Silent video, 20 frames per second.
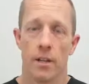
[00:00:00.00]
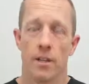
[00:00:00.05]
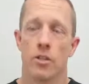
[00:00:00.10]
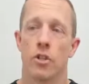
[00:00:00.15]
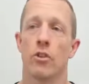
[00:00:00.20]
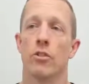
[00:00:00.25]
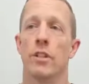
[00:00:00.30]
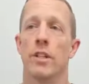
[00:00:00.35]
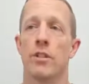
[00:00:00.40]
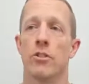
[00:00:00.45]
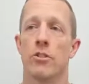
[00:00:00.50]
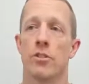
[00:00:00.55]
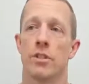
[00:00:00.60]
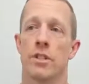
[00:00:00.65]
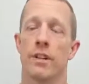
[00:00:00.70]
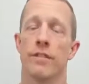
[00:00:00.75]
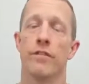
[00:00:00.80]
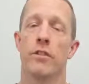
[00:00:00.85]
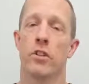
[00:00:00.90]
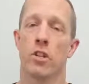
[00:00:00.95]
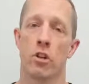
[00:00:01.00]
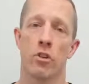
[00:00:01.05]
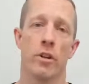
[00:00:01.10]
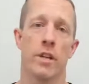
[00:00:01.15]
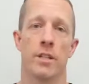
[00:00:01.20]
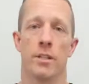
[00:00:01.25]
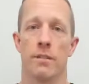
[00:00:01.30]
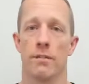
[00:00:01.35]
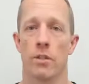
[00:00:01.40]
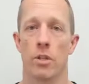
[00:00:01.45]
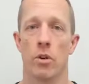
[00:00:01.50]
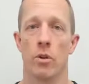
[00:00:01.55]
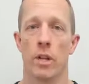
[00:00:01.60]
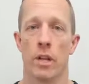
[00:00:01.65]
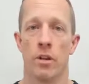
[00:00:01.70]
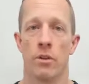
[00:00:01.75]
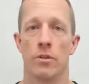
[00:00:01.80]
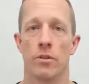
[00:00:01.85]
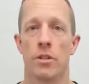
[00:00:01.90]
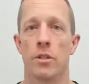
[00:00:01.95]
Certainly, there's different degrees of
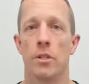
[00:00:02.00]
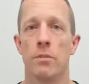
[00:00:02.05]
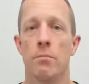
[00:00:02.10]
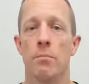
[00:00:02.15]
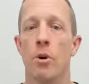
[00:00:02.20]
scoliosis.